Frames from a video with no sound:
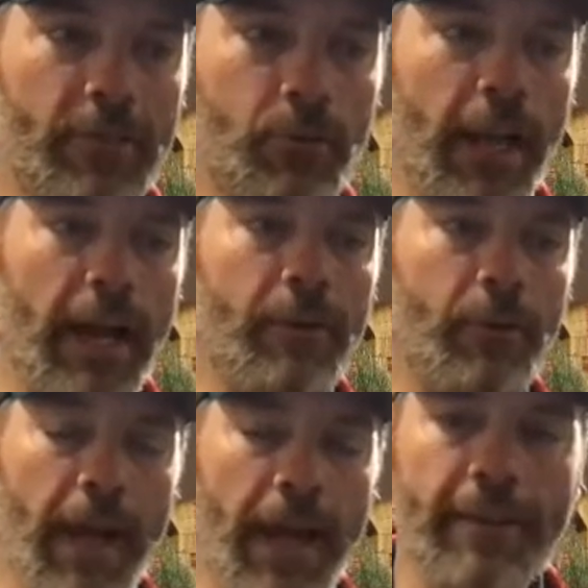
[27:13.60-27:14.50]
when
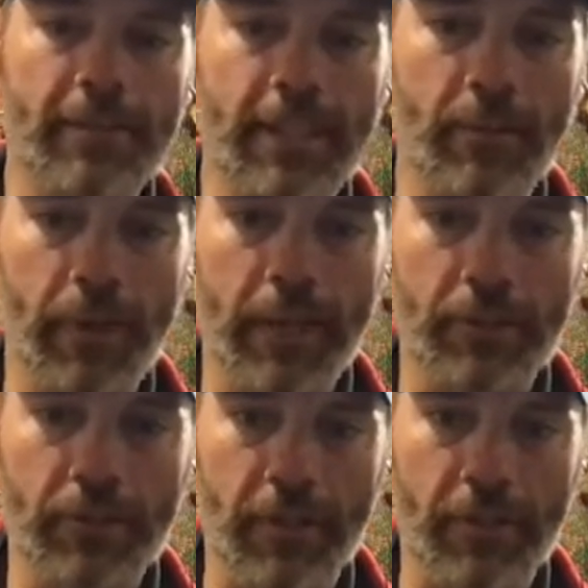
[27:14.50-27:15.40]
I have seen
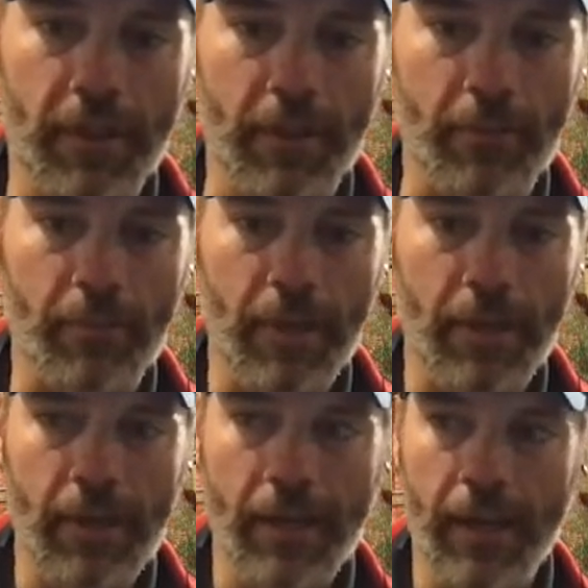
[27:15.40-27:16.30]
pictures of them,
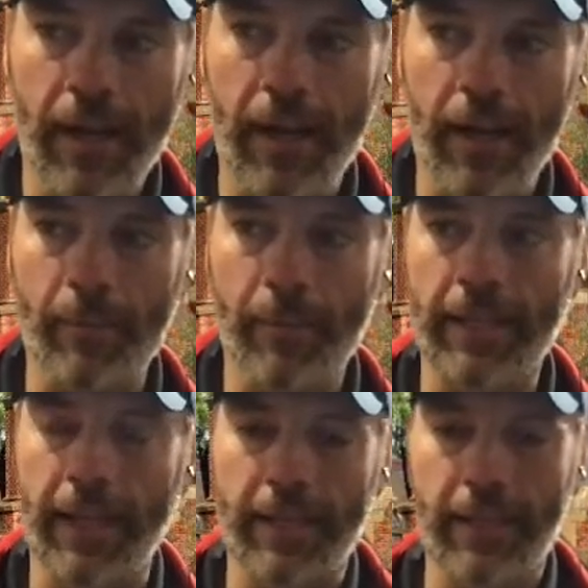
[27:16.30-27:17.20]
and
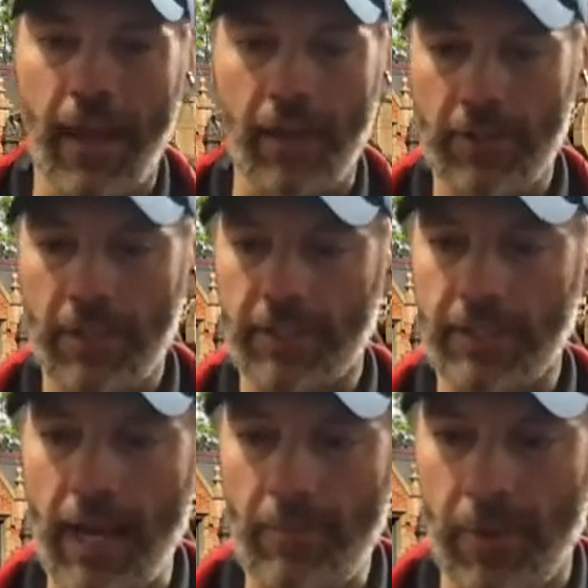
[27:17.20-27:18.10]
like I'll see a
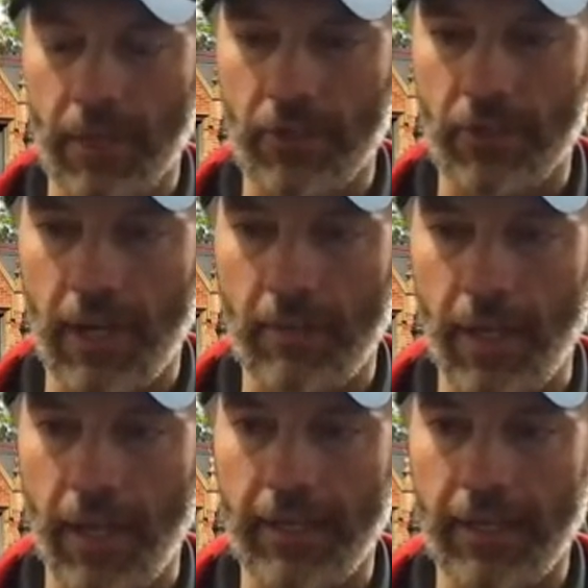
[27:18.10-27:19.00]
side picture and I'm
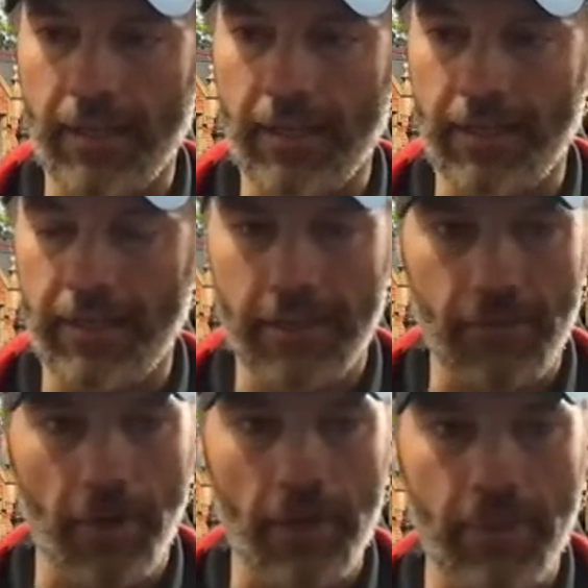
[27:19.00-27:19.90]
like, in the
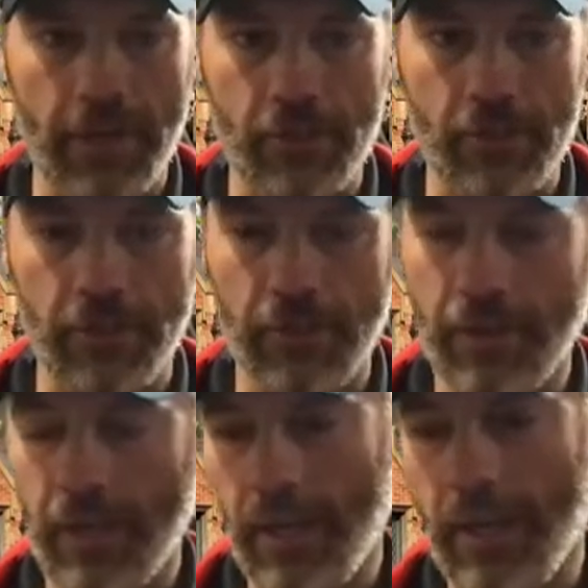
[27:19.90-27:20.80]
front picture,
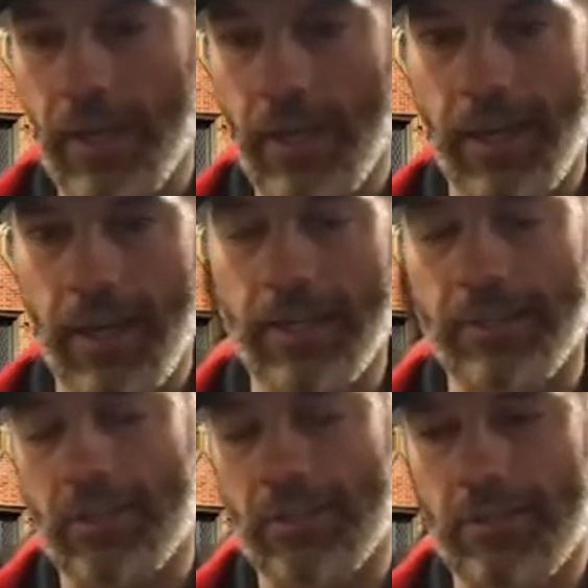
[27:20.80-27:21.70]

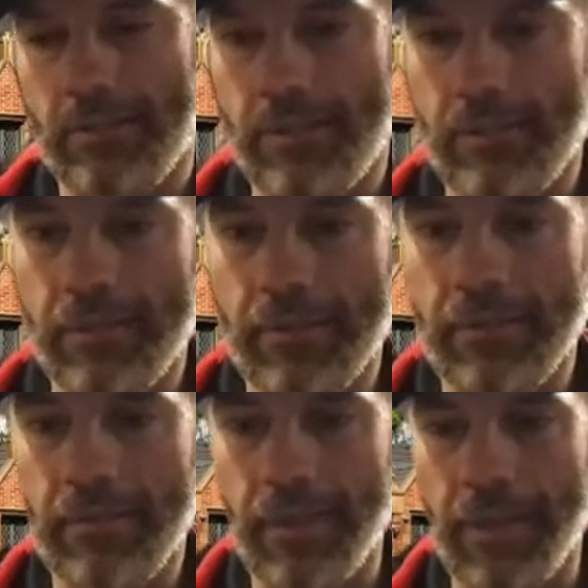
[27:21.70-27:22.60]
it's
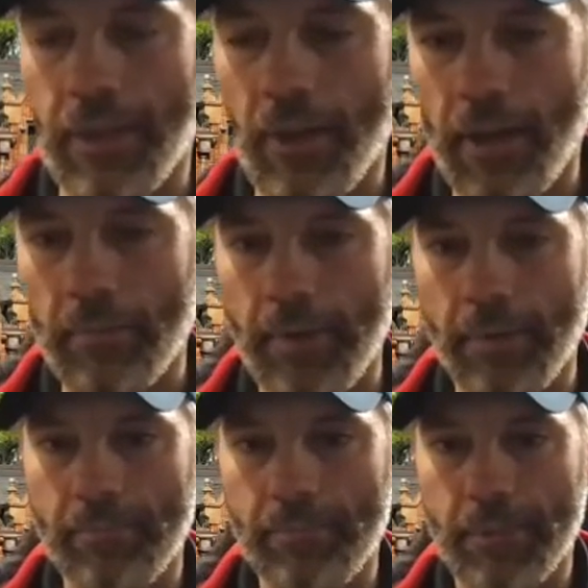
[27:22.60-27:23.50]

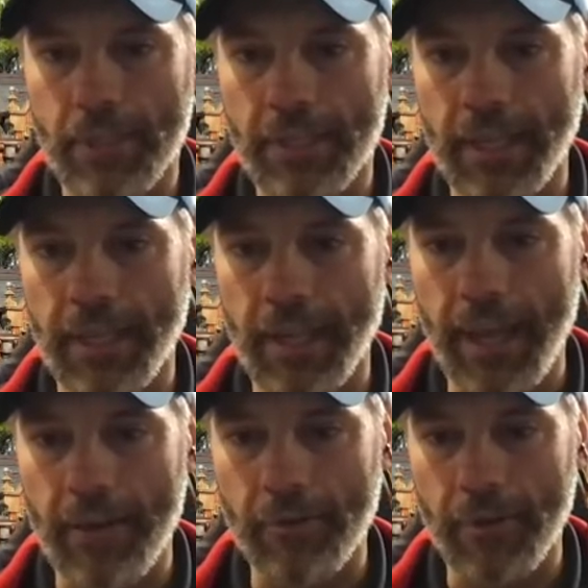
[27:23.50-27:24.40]
I'm just thinking
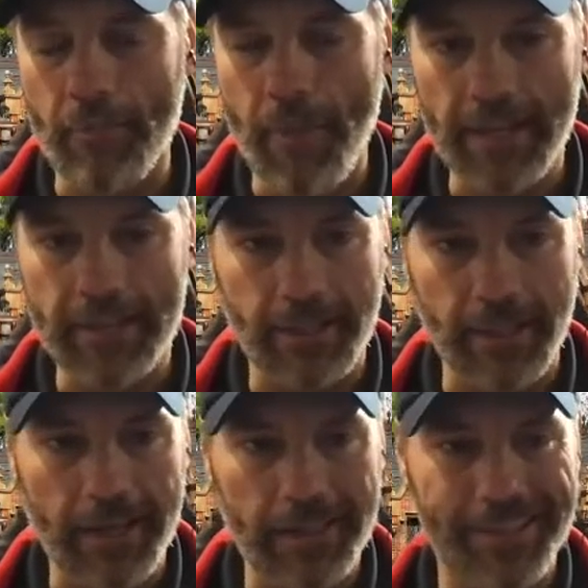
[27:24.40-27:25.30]
how amazing
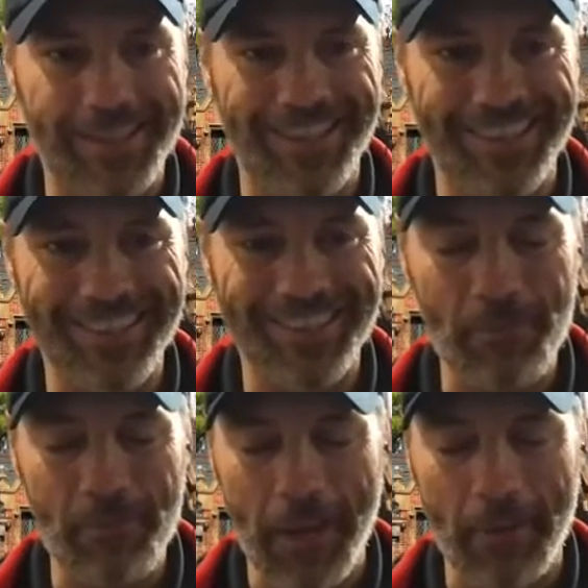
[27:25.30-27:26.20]
that is to
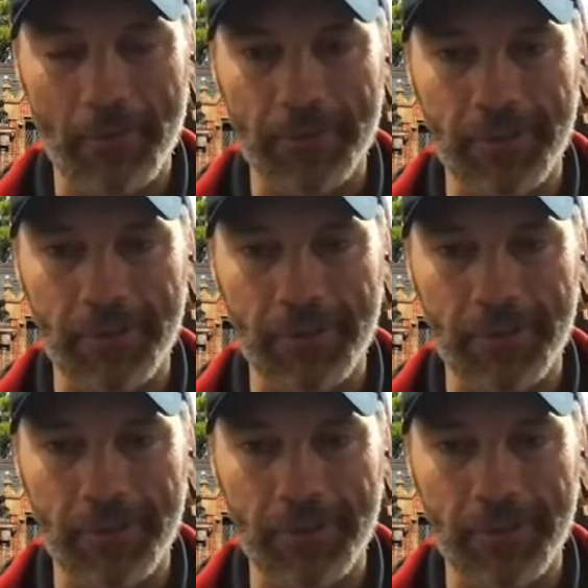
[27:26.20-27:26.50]
be able to do